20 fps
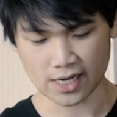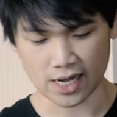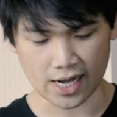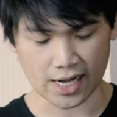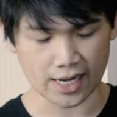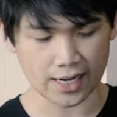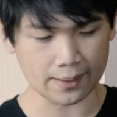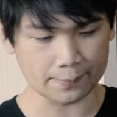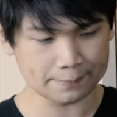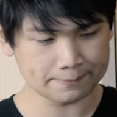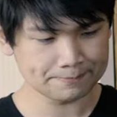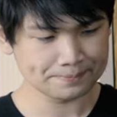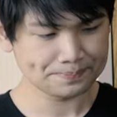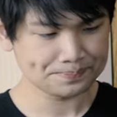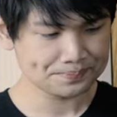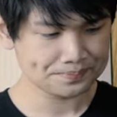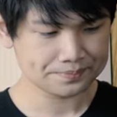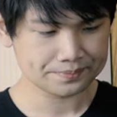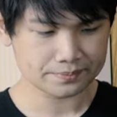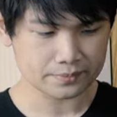Um,
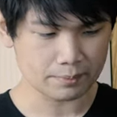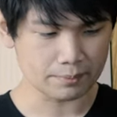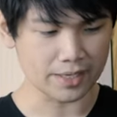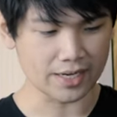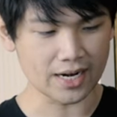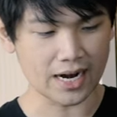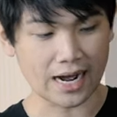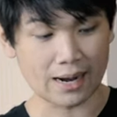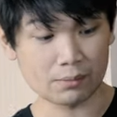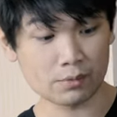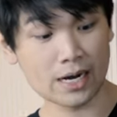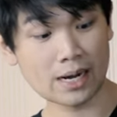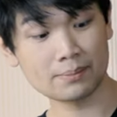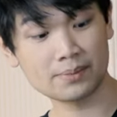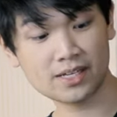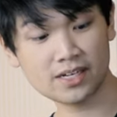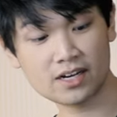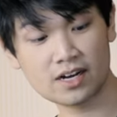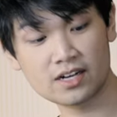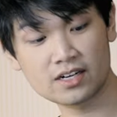but I'm
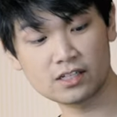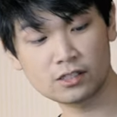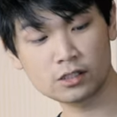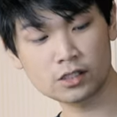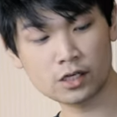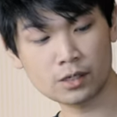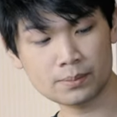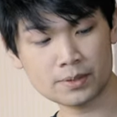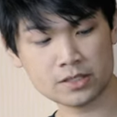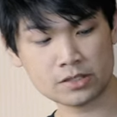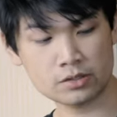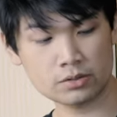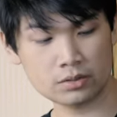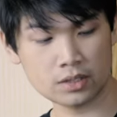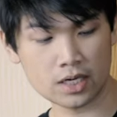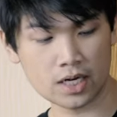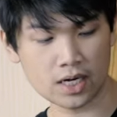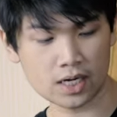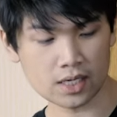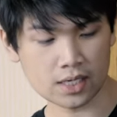rambling on a little bit too
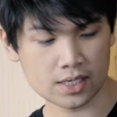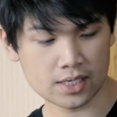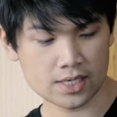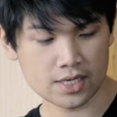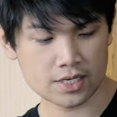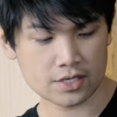long,